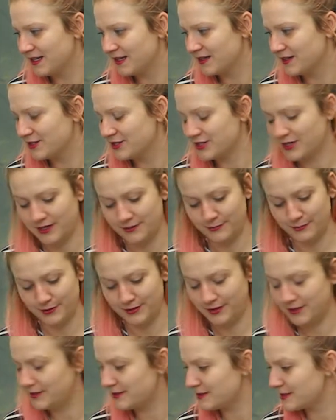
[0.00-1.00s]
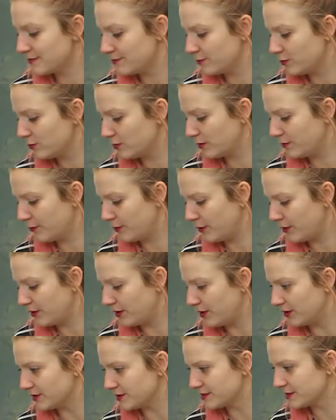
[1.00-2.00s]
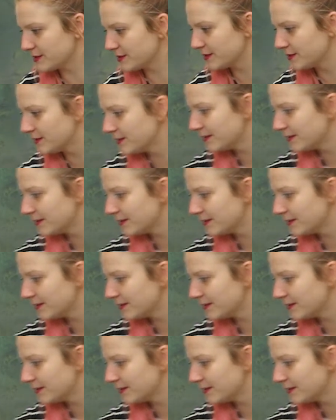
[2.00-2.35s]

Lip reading: Should I put it in a smaller pot?